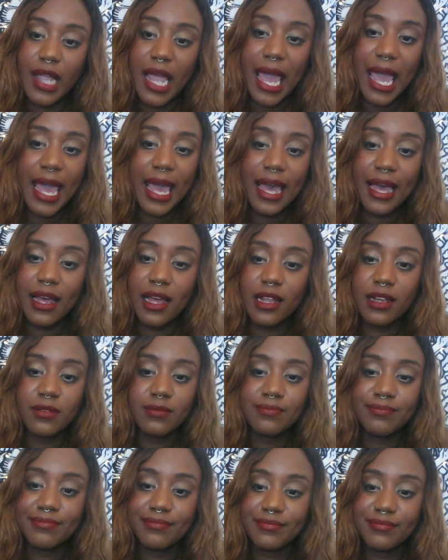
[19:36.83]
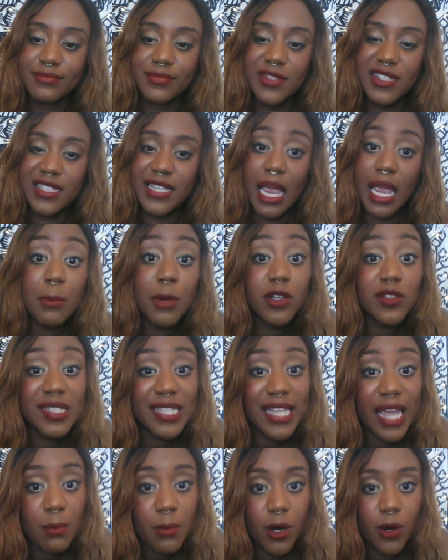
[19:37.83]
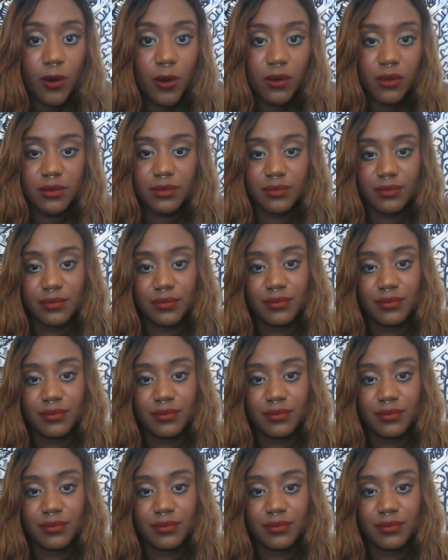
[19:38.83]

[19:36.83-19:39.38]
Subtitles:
And same old, same old.